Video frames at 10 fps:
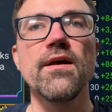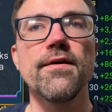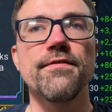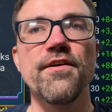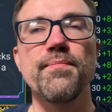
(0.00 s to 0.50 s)

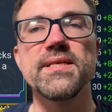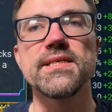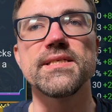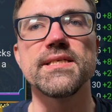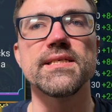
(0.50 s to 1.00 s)
5
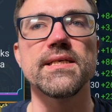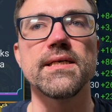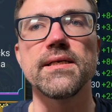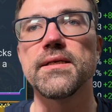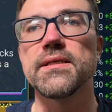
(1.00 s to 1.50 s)
pieces is
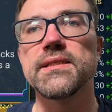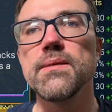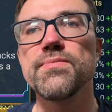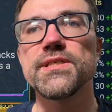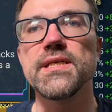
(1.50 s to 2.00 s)

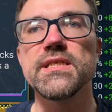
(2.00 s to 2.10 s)
10%